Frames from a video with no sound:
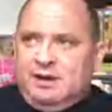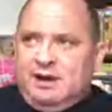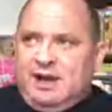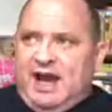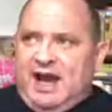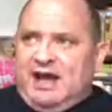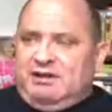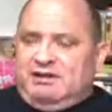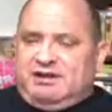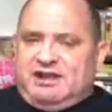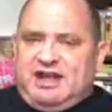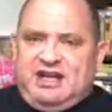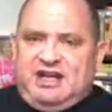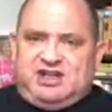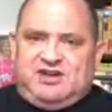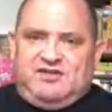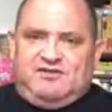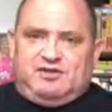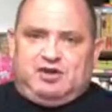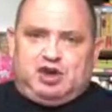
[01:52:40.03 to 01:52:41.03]
and
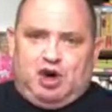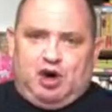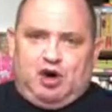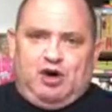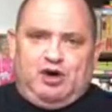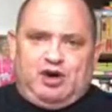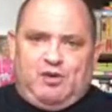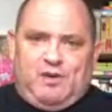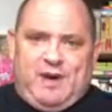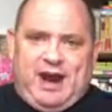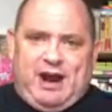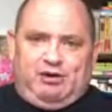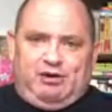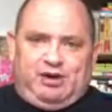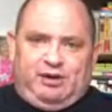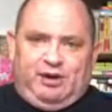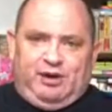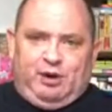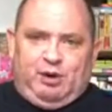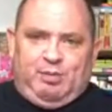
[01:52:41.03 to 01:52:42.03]
things have turned around
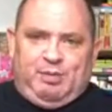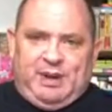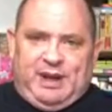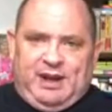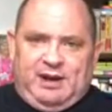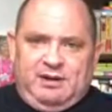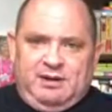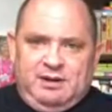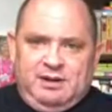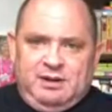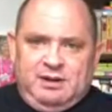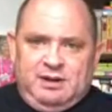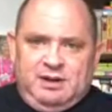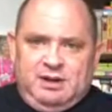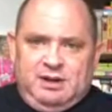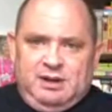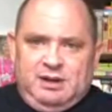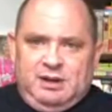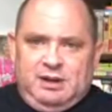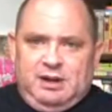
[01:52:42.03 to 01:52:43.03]
a little bit.
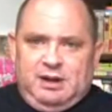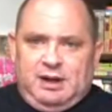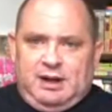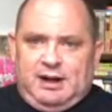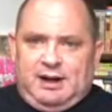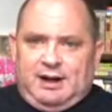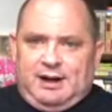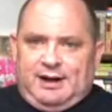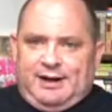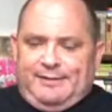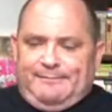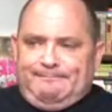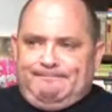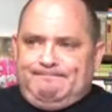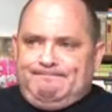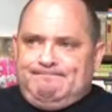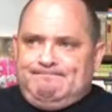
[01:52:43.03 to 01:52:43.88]
That's